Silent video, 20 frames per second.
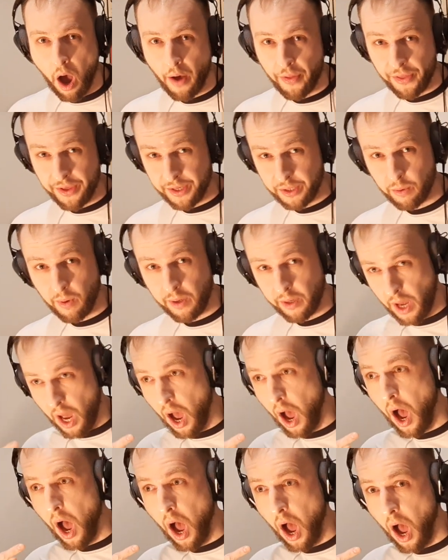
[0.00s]
this one.
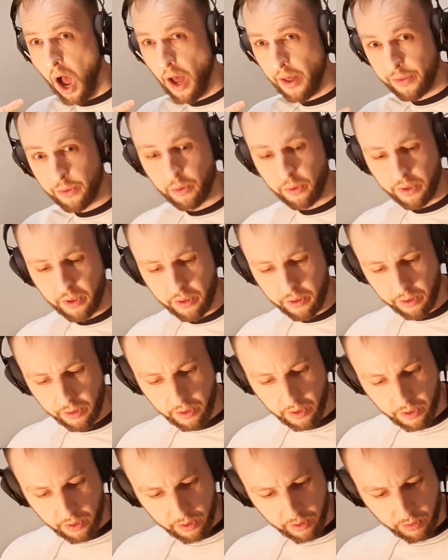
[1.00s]
Do you hear it?
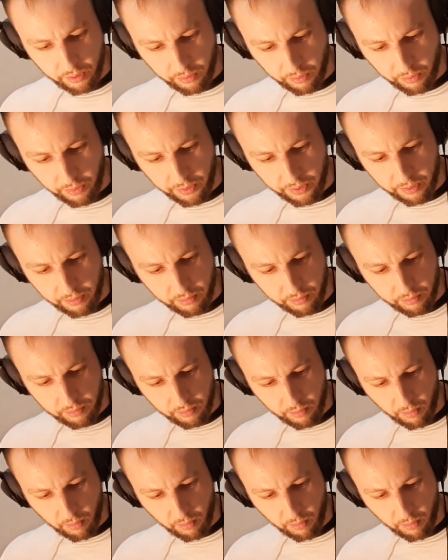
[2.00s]
Oh, this one.